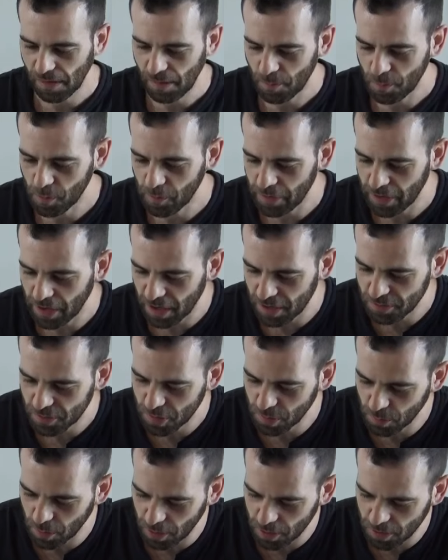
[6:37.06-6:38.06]
Moving on
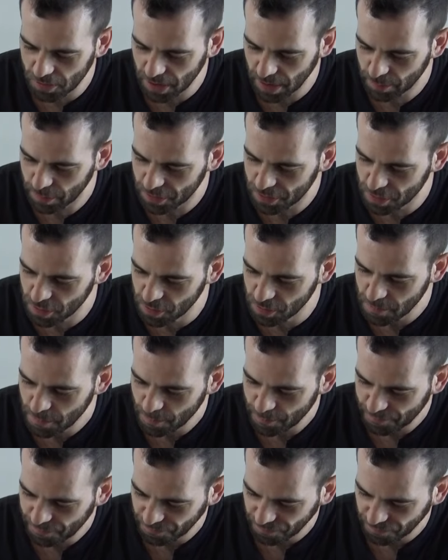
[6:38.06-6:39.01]
to mojo number two.